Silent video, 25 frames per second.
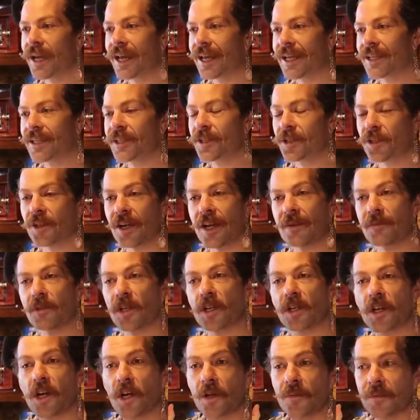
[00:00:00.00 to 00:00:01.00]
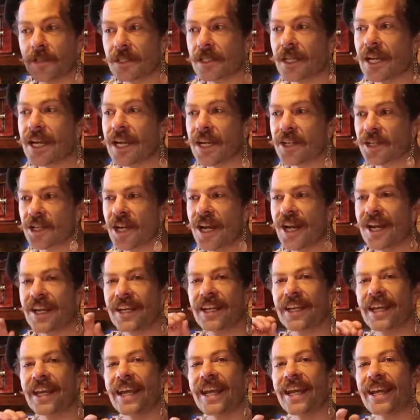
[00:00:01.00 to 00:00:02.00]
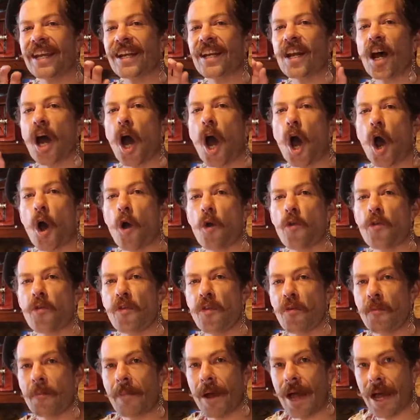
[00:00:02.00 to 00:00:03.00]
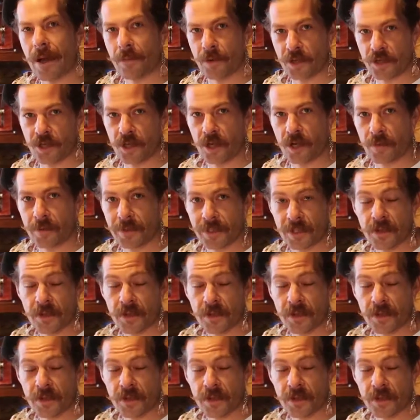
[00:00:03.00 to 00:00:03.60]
instagram.com slash Ken Oath Barbershop.